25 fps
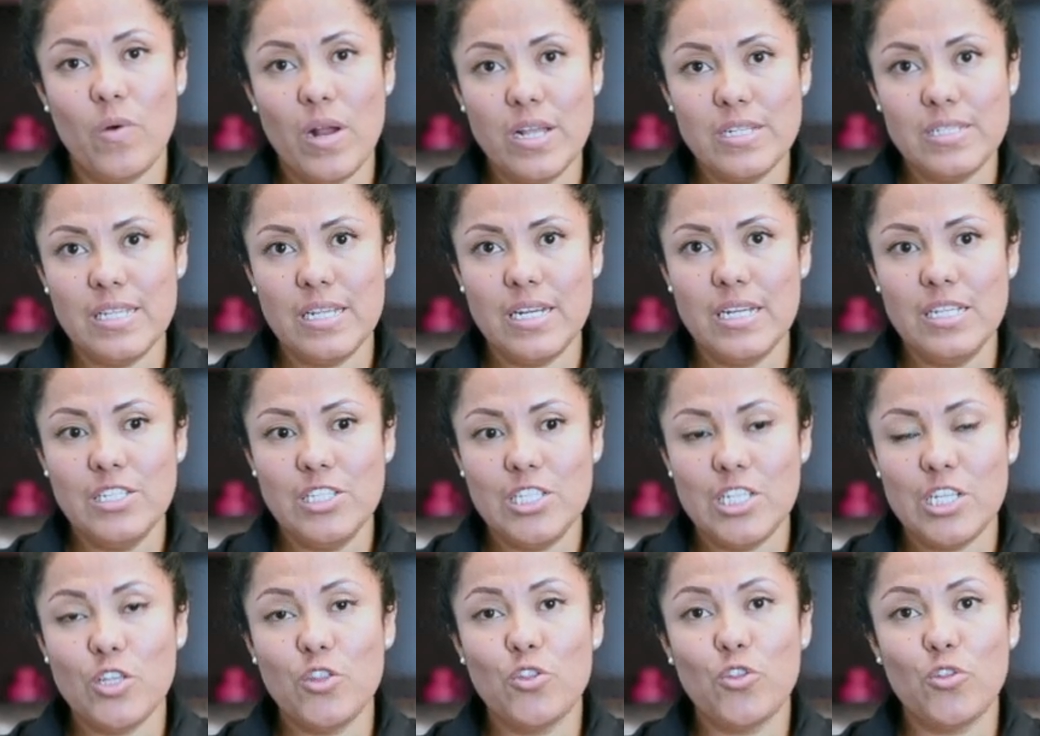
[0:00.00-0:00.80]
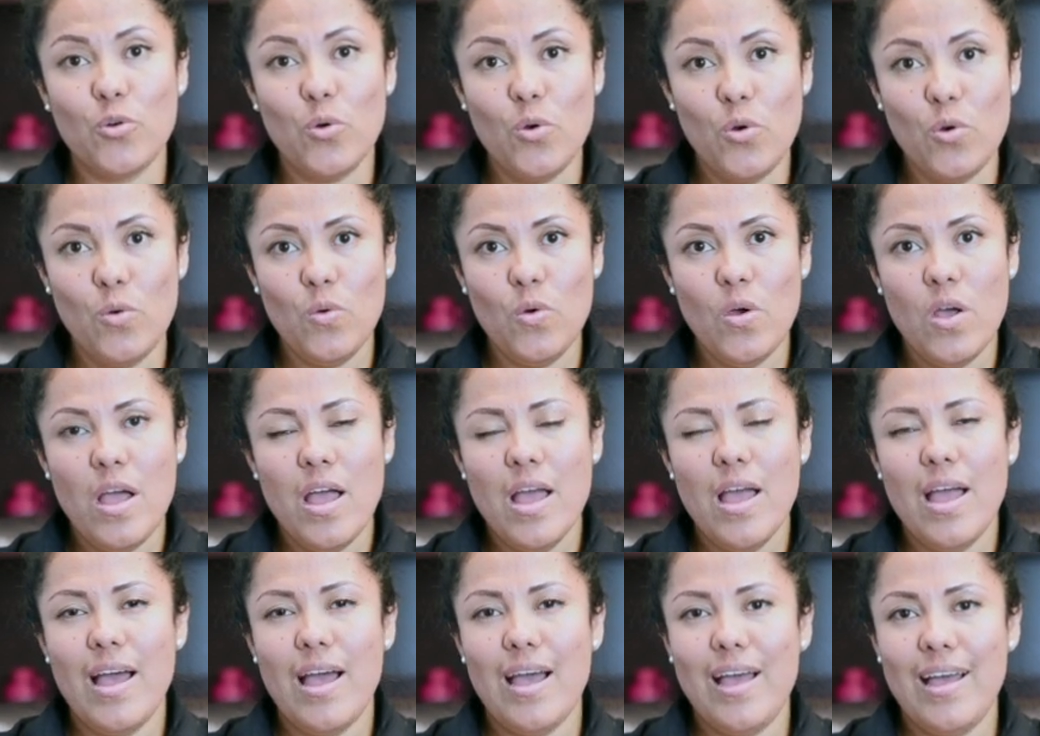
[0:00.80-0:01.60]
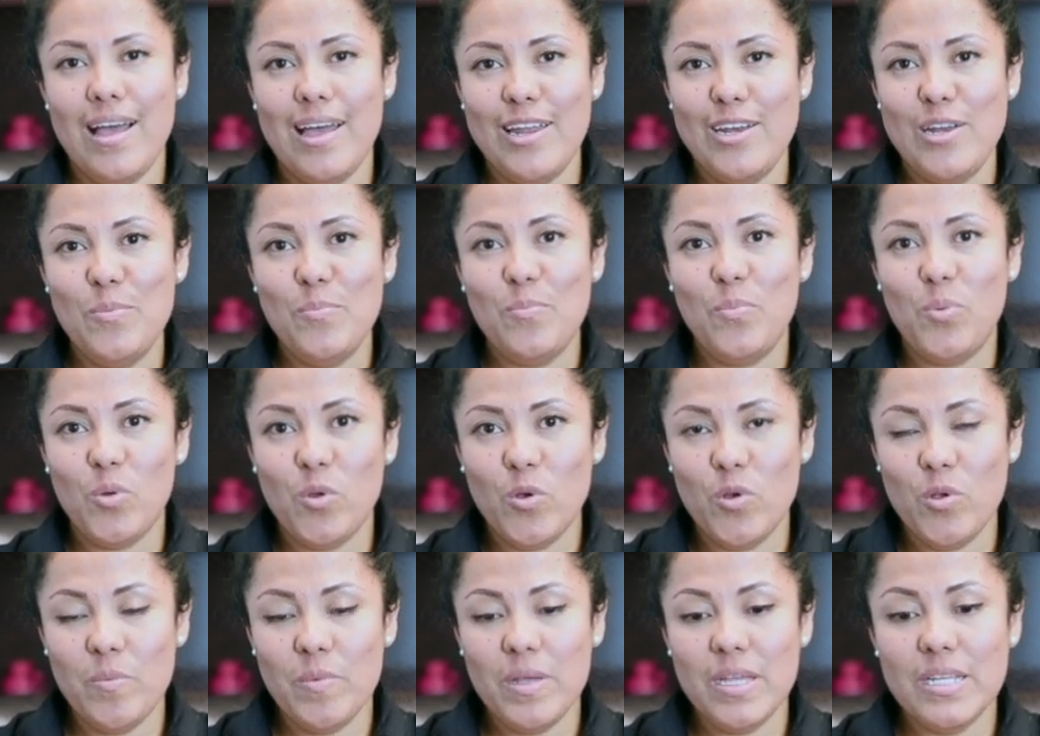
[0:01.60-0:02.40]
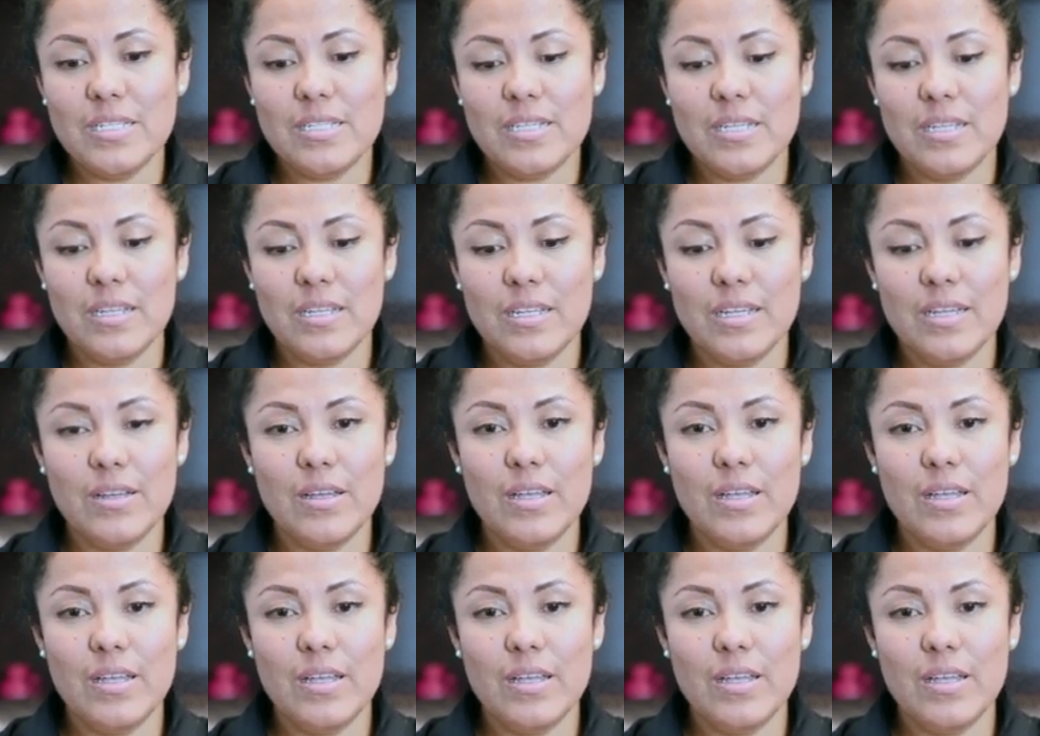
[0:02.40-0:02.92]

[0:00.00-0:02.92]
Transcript: residency through an employment,